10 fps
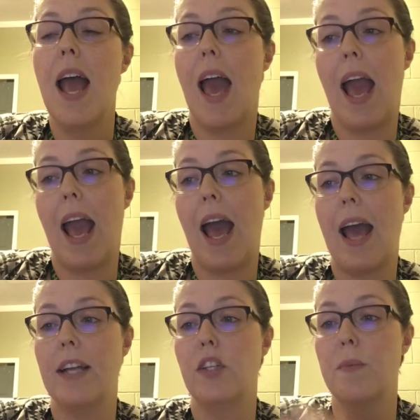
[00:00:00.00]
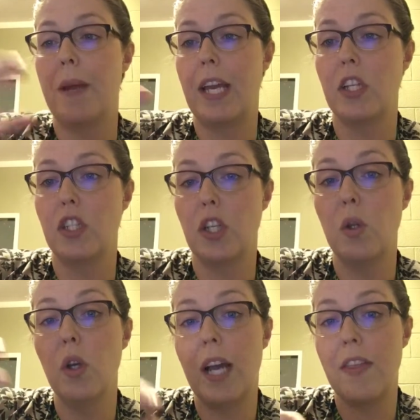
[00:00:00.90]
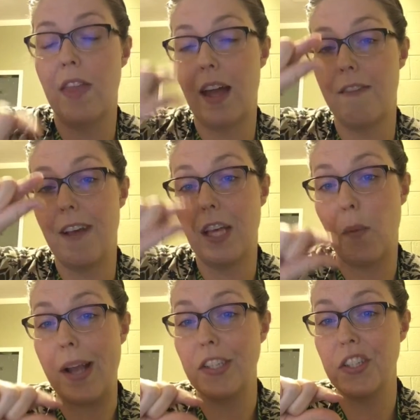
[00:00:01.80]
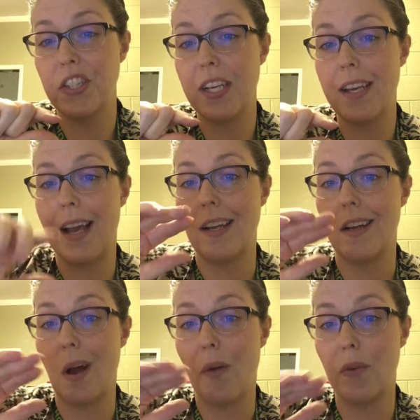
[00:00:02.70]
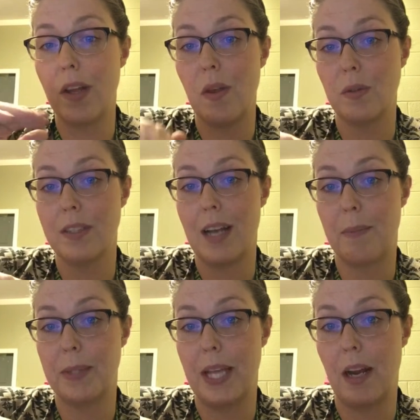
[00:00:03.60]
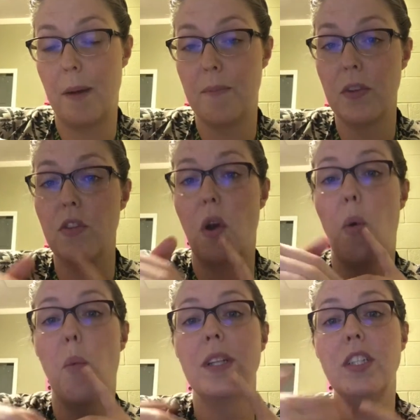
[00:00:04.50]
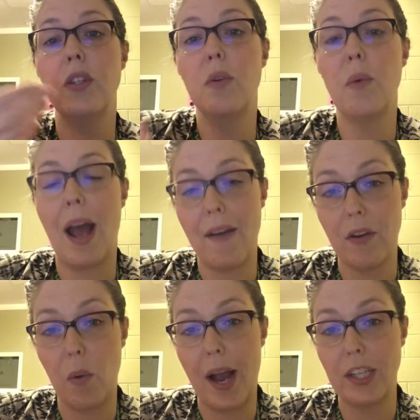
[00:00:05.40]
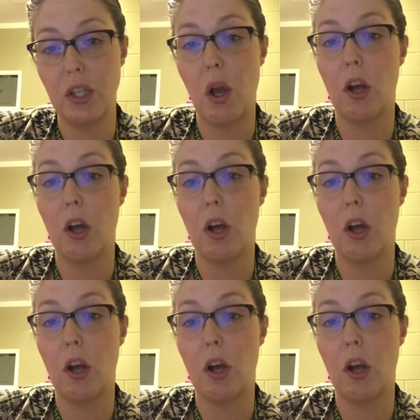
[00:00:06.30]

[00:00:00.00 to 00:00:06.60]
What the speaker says: and you're making sure you look at that evaluation sheet and you're covering those steps there. So once you have a question